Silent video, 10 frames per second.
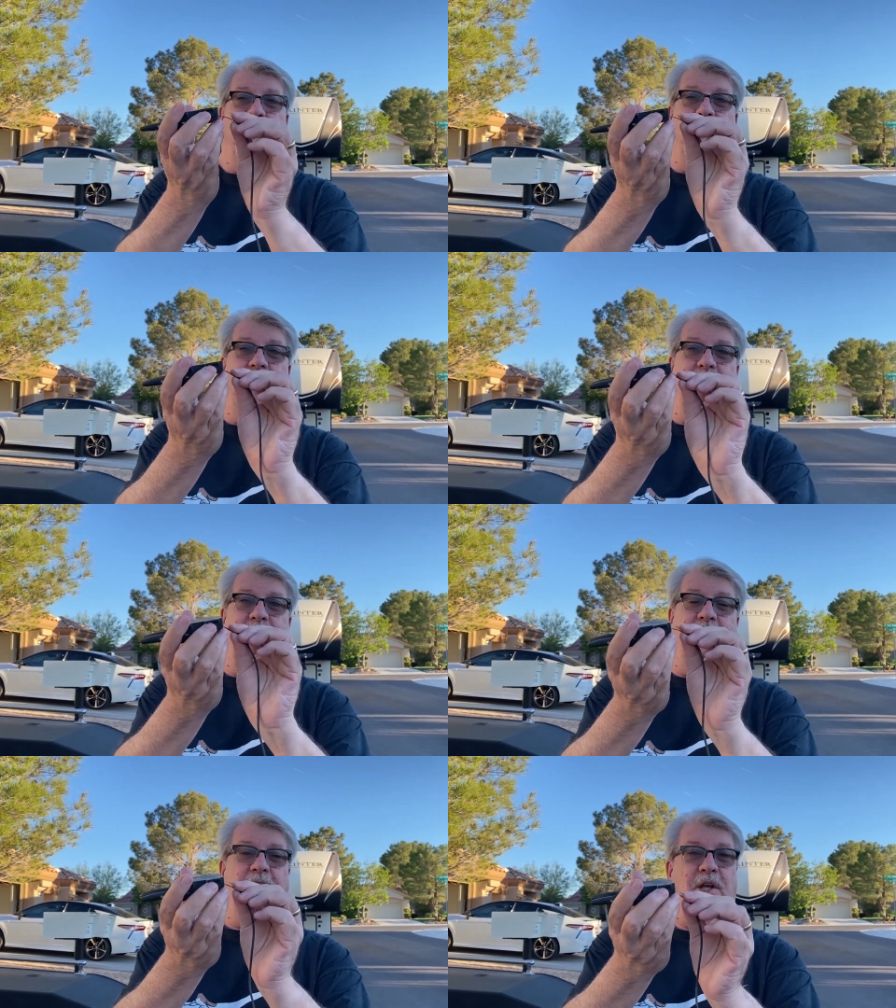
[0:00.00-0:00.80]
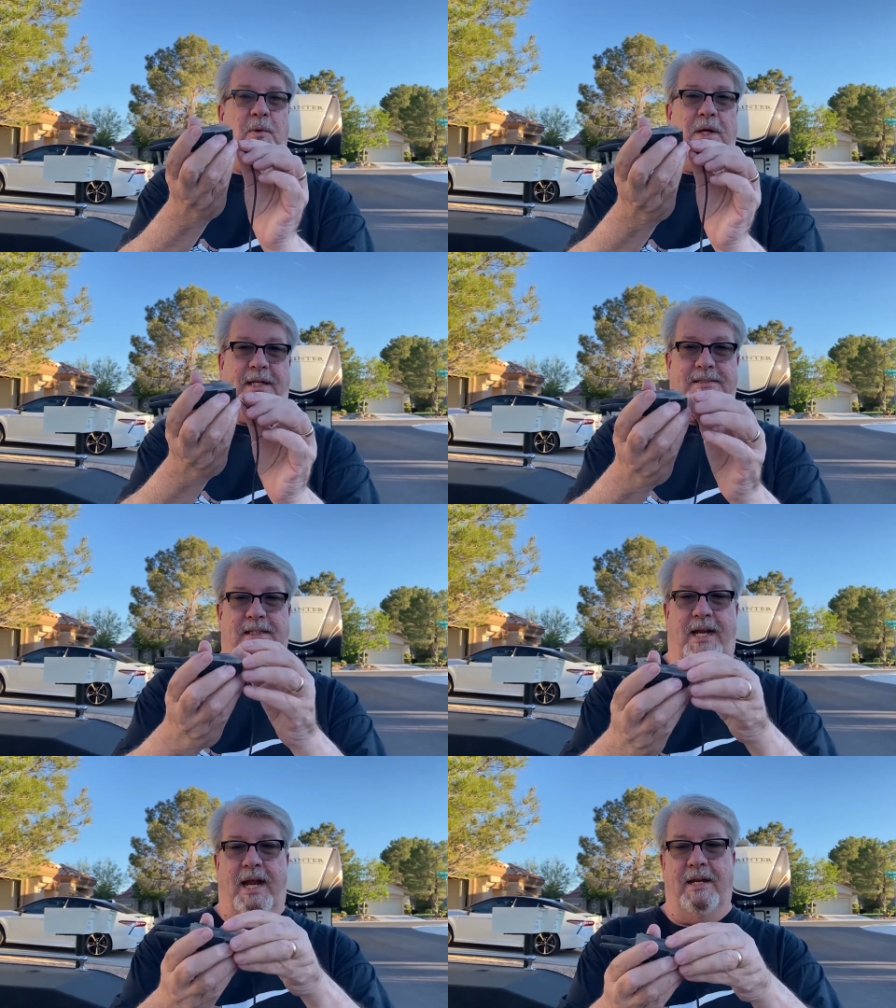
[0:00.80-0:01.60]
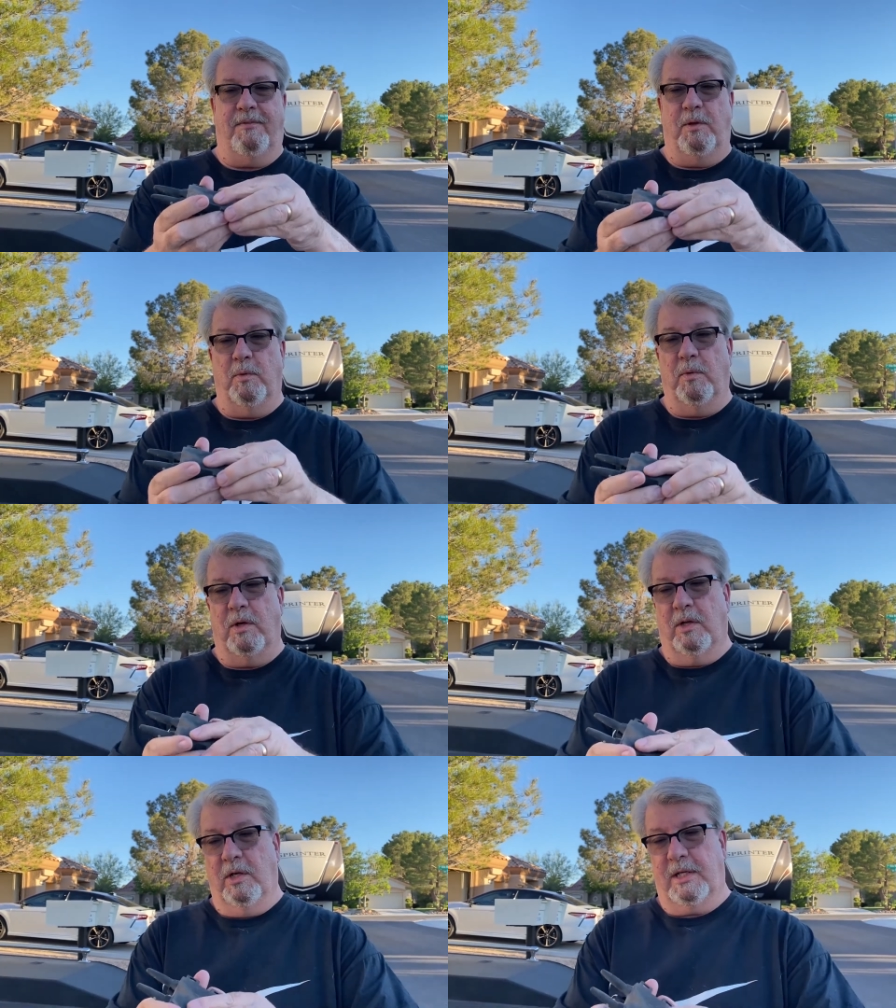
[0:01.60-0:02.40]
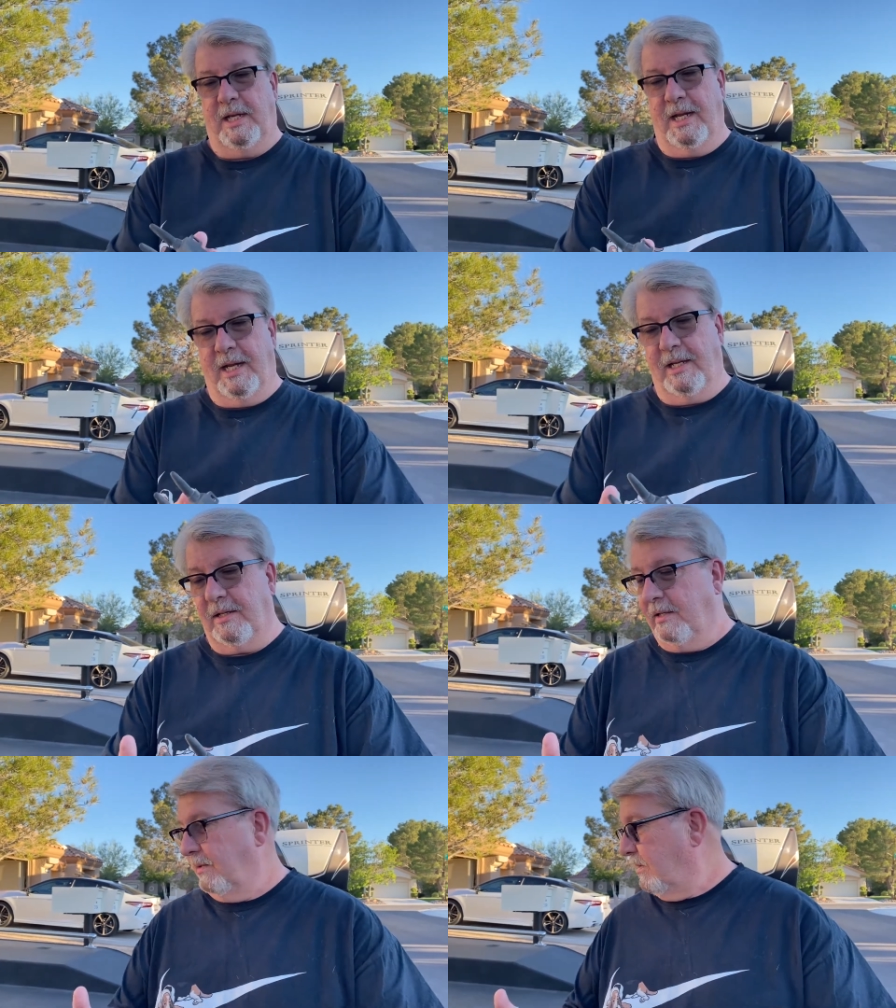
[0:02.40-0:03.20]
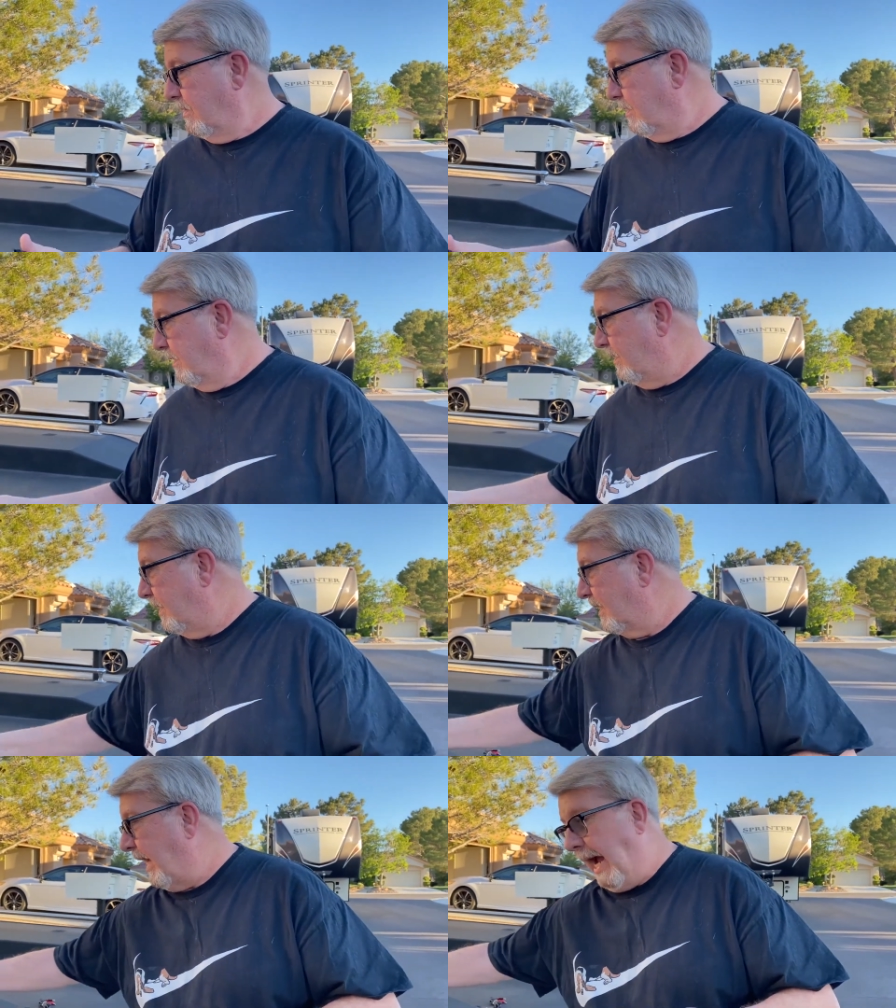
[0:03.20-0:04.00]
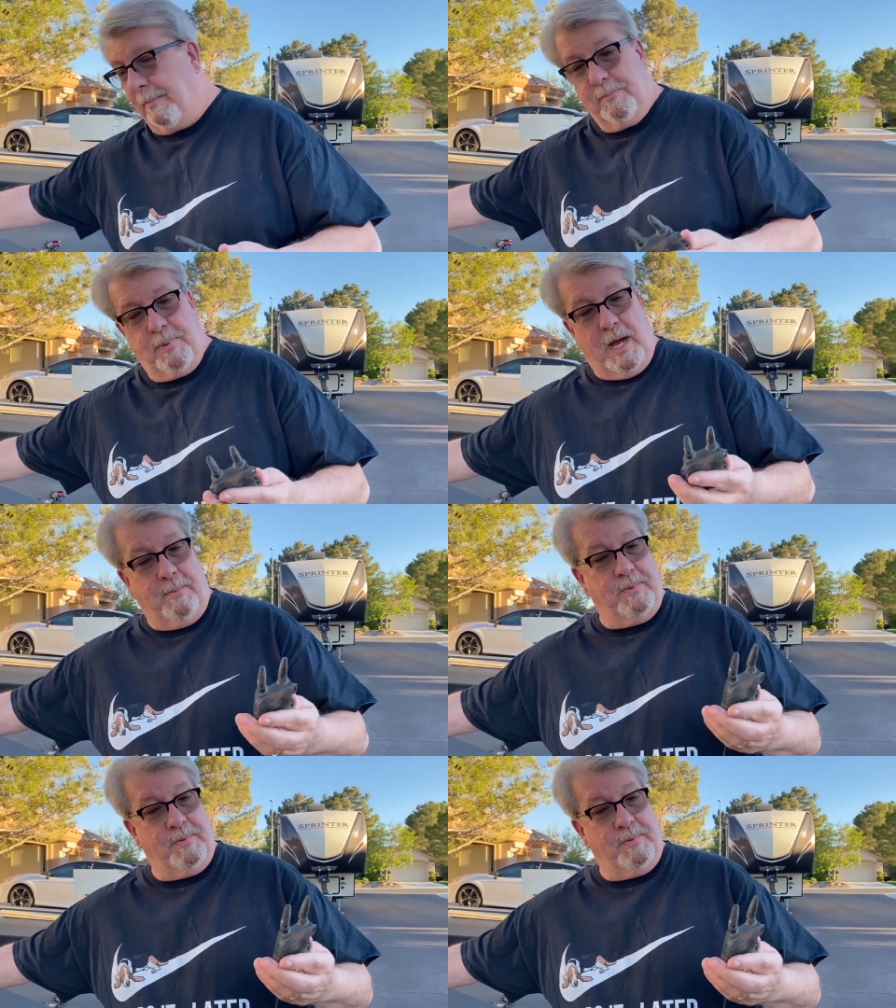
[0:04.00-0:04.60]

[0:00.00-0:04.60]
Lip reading: the unit, and if you look in it, the cap pops